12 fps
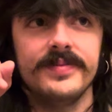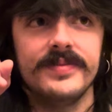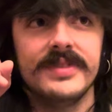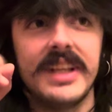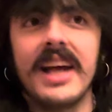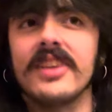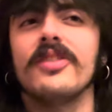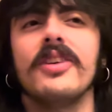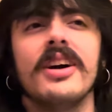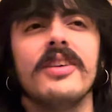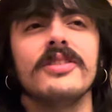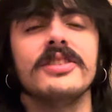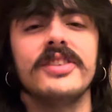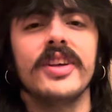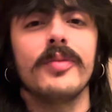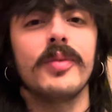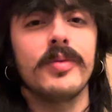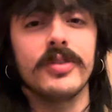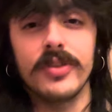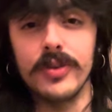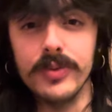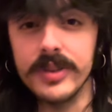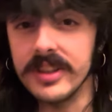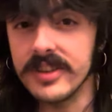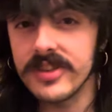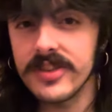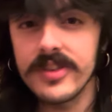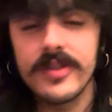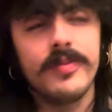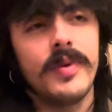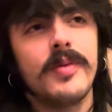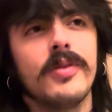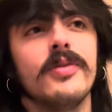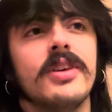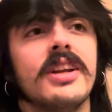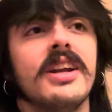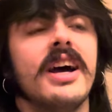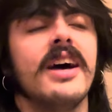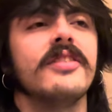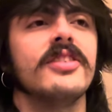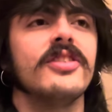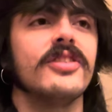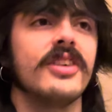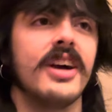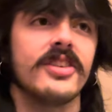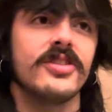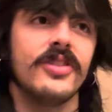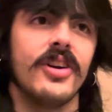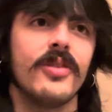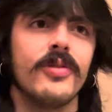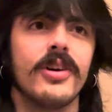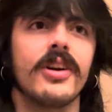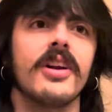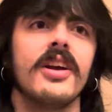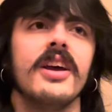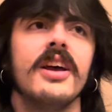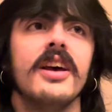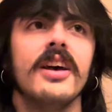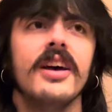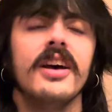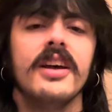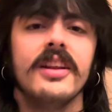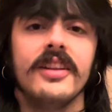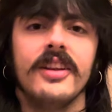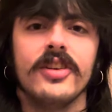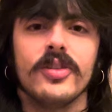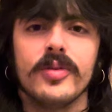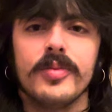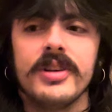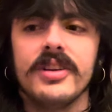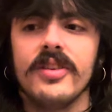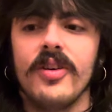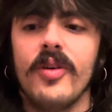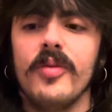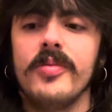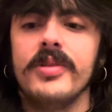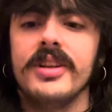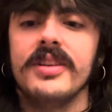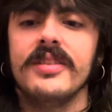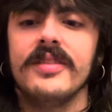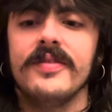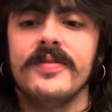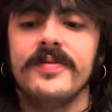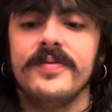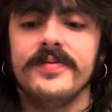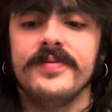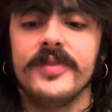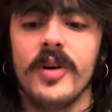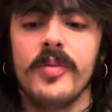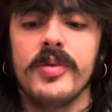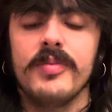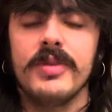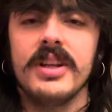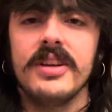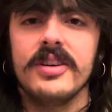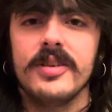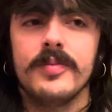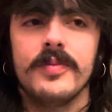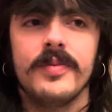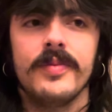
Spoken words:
That's why I would say maybe 2 weeks, maybe a week and a half to do the actual artwork. This would be an open medium.